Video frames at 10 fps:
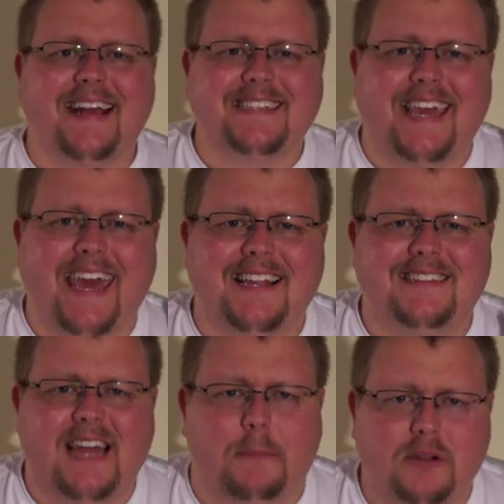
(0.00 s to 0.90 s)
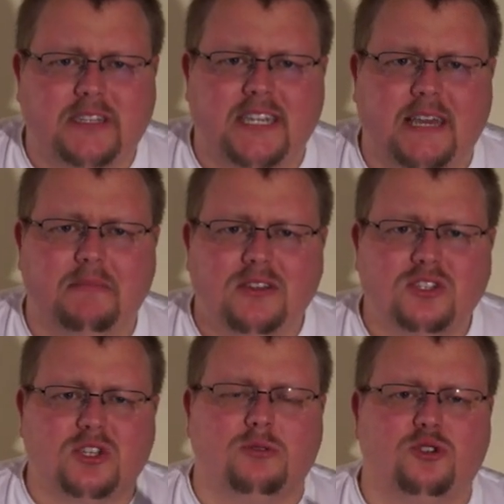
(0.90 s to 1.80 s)
gets a double team.
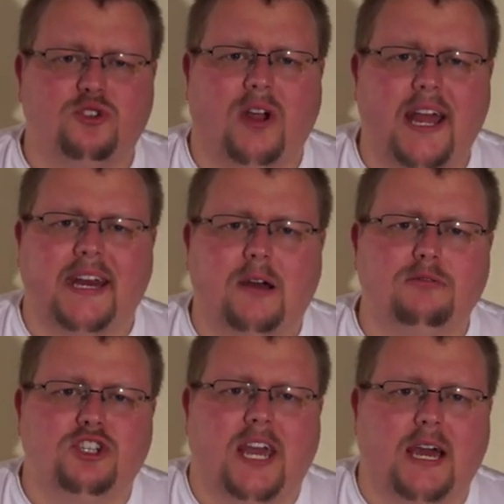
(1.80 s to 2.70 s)
So try it out.